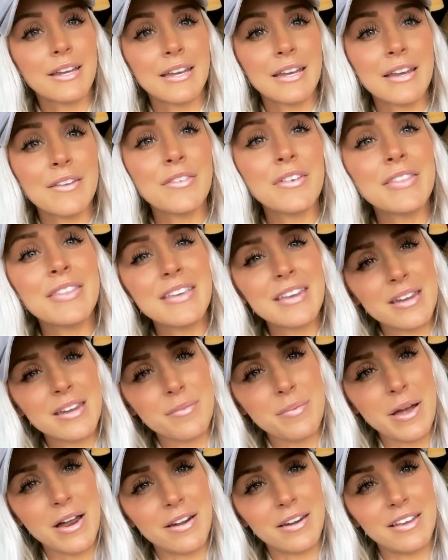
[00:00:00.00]
If you think
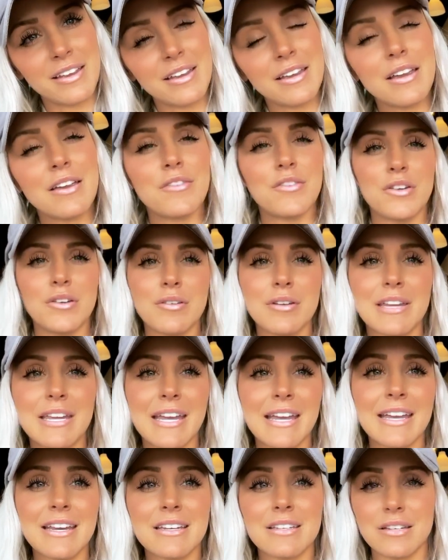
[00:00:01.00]
about it, if you
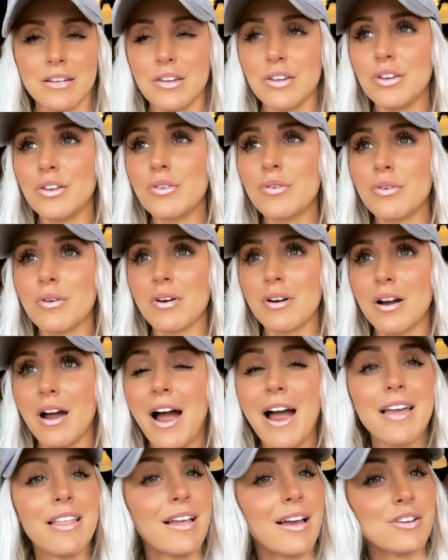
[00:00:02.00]
get your
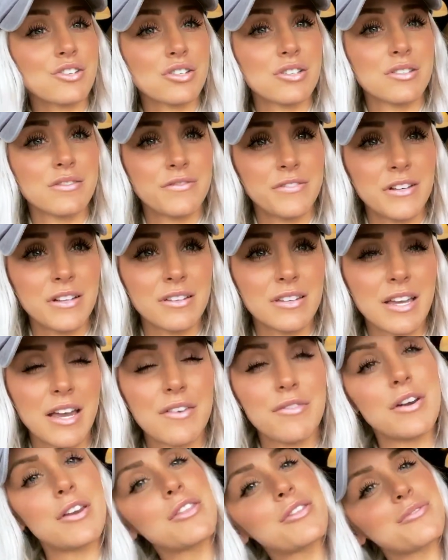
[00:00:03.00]
eyelashes filled
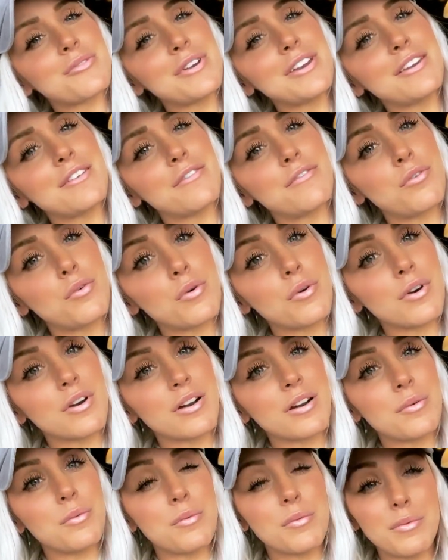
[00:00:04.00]
every 3 to
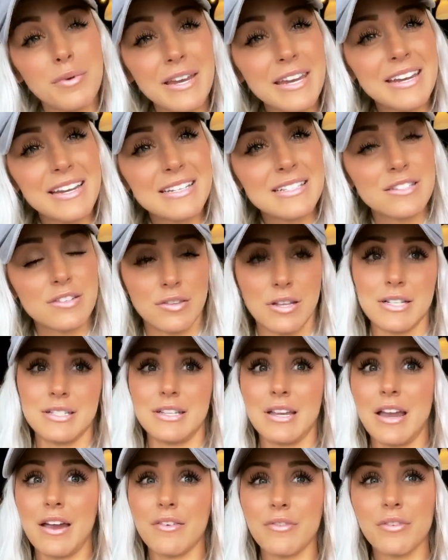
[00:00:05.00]
4 weeks, so
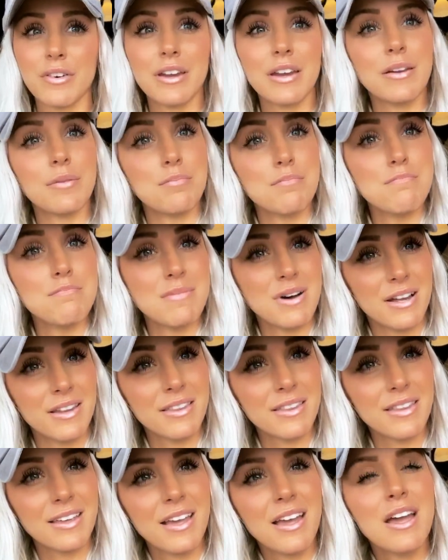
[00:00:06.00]
that's every
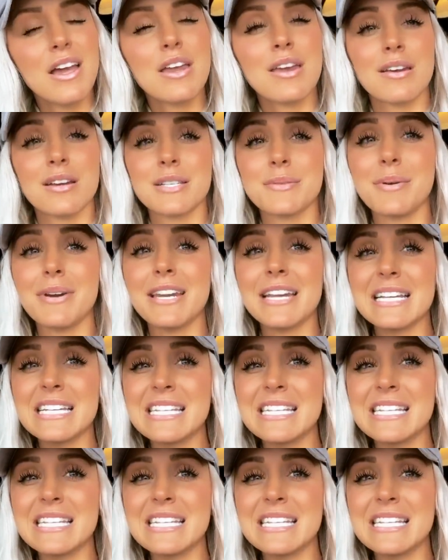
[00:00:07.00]
month, you're spending